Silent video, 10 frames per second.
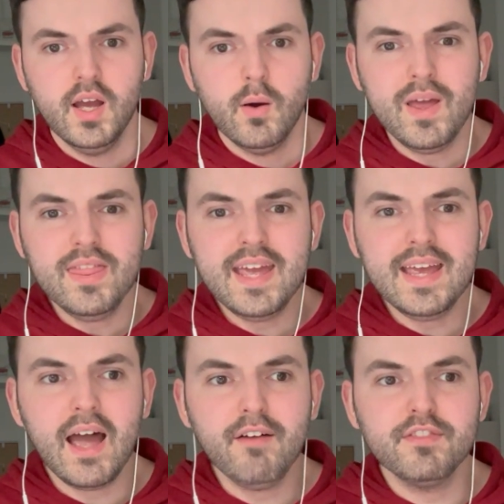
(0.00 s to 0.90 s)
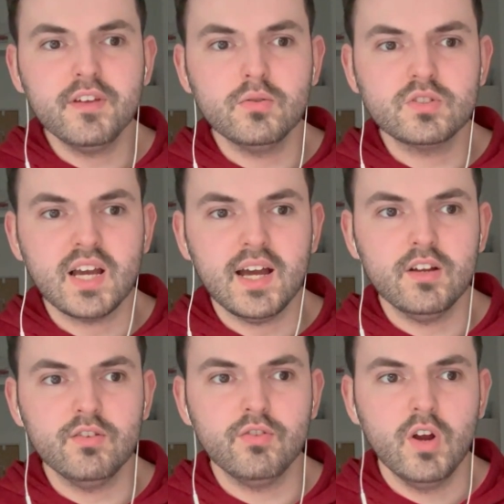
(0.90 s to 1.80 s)
when they have those kind
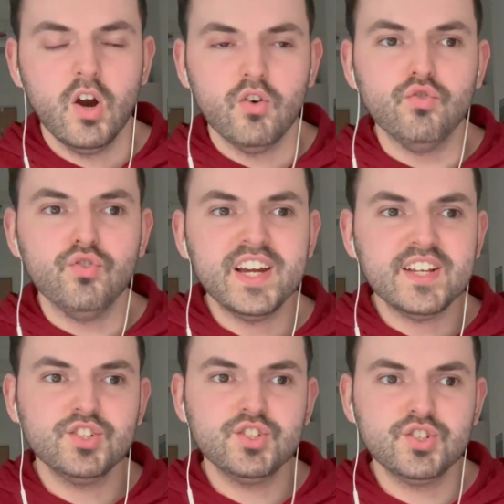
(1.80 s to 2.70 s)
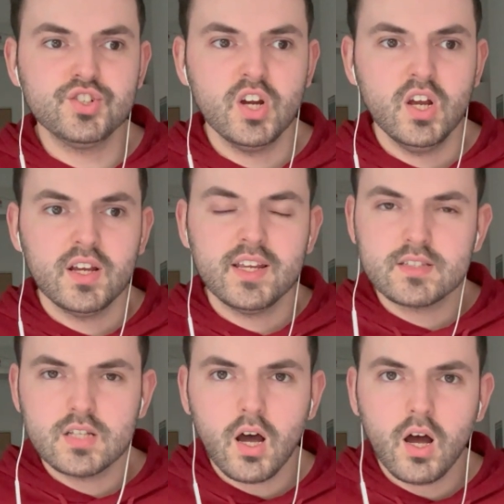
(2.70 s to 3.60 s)
of rich
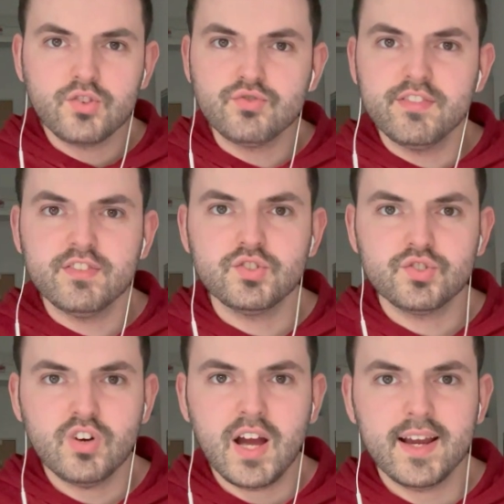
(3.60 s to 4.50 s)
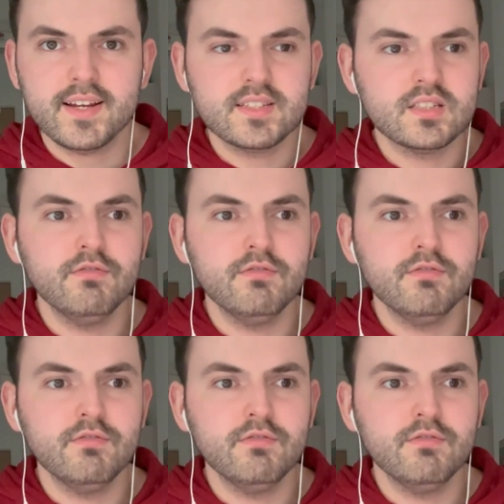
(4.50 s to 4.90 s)
guitar-driven tracks,